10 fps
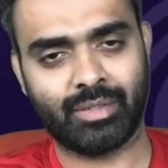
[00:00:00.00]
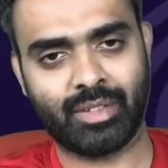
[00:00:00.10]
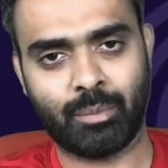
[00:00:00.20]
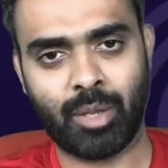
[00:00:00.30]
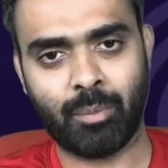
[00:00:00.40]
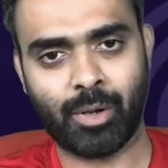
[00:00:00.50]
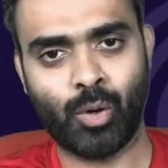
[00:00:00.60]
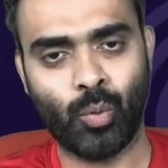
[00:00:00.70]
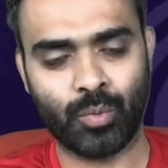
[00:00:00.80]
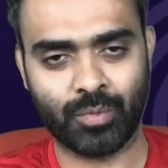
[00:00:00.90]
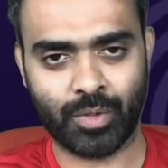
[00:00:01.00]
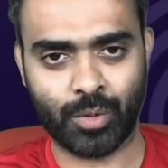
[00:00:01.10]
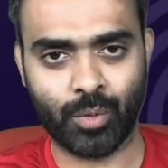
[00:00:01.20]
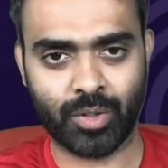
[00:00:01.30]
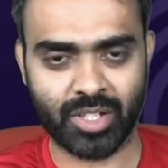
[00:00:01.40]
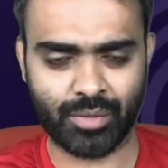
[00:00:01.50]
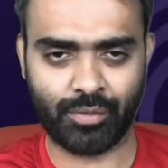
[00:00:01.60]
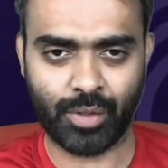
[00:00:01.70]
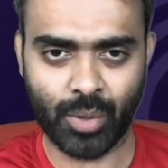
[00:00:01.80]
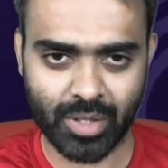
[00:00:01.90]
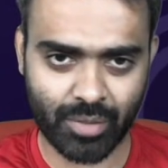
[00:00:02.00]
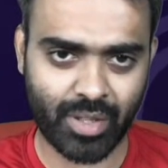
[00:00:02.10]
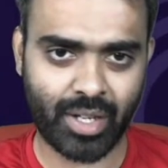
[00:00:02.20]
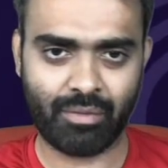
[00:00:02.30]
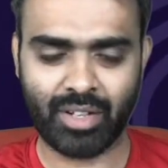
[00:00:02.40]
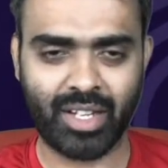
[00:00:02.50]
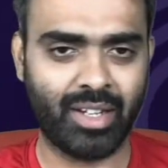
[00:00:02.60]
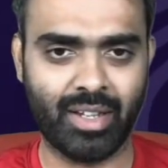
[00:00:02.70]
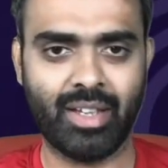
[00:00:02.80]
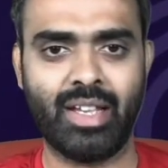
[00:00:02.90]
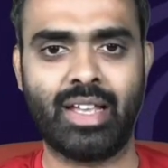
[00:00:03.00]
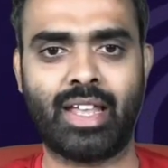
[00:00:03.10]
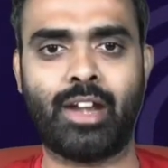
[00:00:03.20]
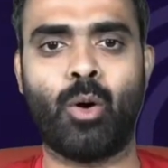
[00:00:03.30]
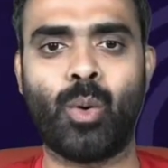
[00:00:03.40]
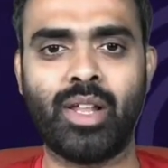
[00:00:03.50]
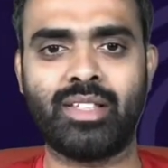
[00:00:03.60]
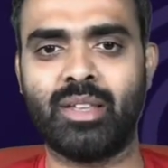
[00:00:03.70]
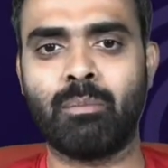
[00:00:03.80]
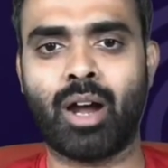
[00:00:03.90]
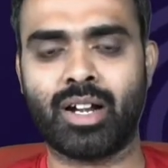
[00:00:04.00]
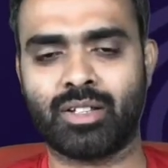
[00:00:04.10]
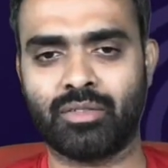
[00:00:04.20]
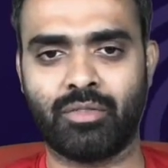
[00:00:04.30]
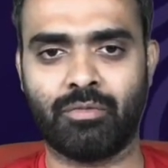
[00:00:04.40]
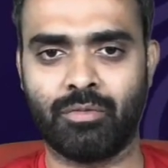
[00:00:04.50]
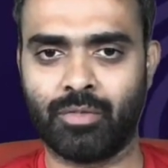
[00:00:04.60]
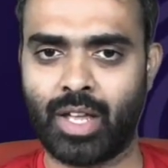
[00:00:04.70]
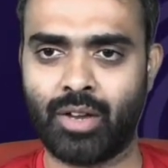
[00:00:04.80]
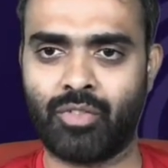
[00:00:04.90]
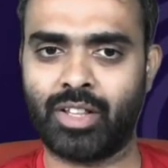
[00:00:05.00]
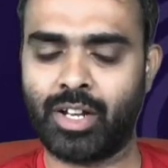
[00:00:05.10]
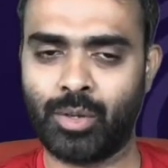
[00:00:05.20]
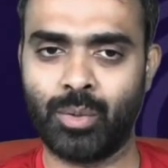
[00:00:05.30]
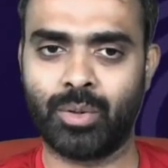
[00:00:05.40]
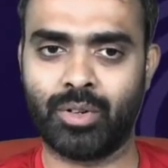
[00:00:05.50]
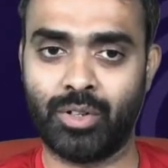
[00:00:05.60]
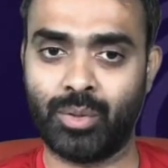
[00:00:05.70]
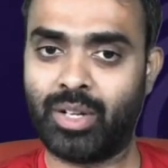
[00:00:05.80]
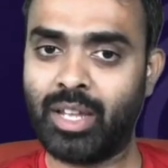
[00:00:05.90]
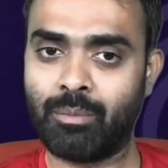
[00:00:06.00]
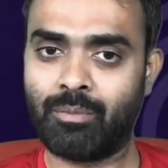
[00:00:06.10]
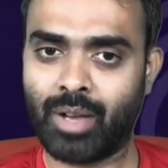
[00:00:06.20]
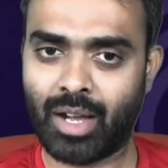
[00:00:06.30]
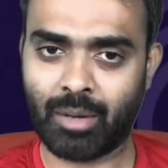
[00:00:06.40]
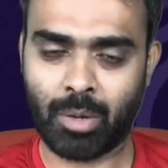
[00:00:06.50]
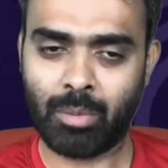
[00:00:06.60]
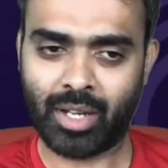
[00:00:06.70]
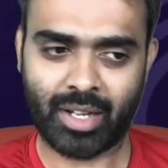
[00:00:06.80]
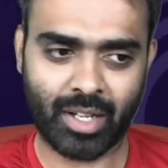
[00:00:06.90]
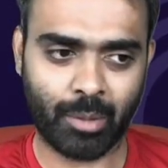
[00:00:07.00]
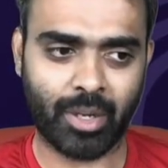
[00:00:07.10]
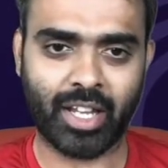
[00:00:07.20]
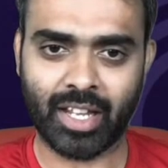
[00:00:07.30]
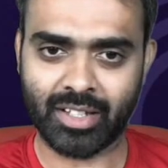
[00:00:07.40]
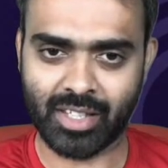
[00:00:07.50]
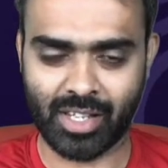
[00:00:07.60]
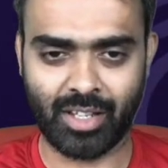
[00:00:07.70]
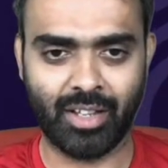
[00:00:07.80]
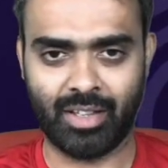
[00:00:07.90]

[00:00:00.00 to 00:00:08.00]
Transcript: the people who are just viewers of the NFT can only see parts of the NFT that you deem are public and anybody can see,